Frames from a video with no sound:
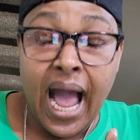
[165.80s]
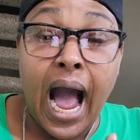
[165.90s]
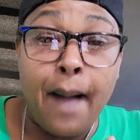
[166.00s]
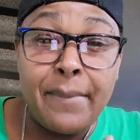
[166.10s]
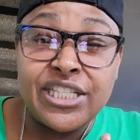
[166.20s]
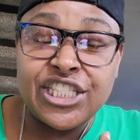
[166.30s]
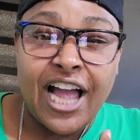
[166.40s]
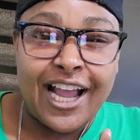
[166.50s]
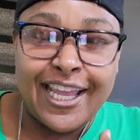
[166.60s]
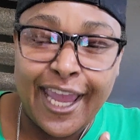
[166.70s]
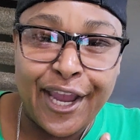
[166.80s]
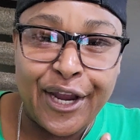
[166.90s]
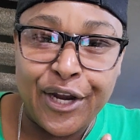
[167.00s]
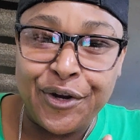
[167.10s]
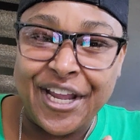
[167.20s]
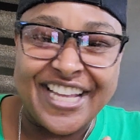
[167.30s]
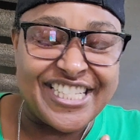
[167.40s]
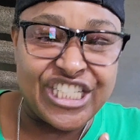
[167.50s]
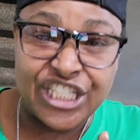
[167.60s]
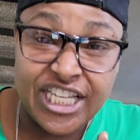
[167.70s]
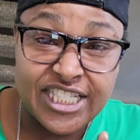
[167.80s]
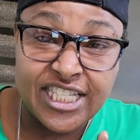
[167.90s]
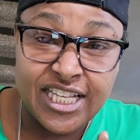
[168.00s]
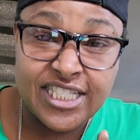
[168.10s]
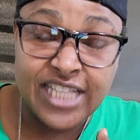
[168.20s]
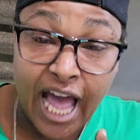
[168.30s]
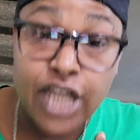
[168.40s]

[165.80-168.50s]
how much I care in Jesus.